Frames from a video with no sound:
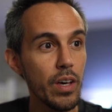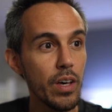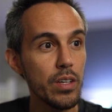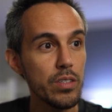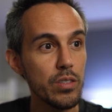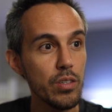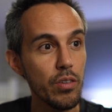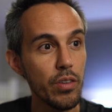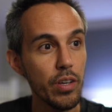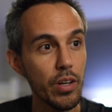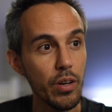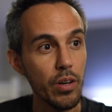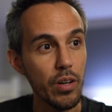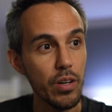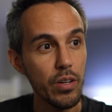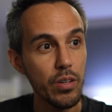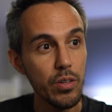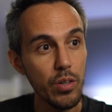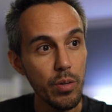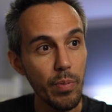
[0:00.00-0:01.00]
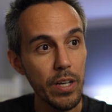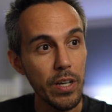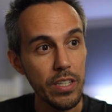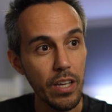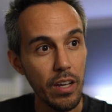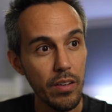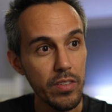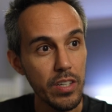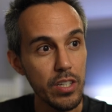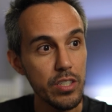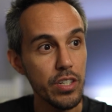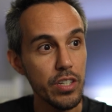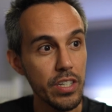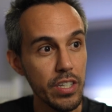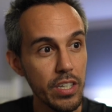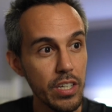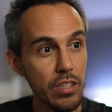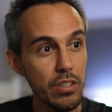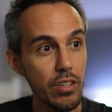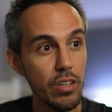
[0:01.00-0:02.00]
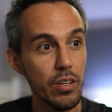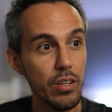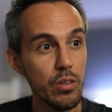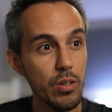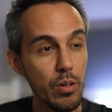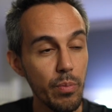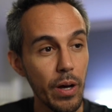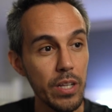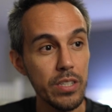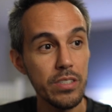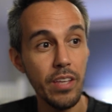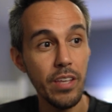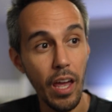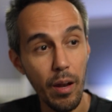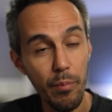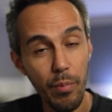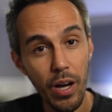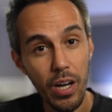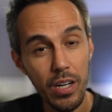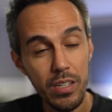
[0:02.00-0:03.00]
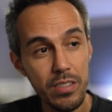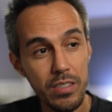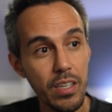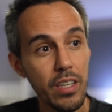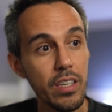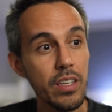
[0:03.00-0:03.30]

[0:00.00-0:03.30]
So the CUBOTZ NFT is your key to the CUBOTZ sandbox.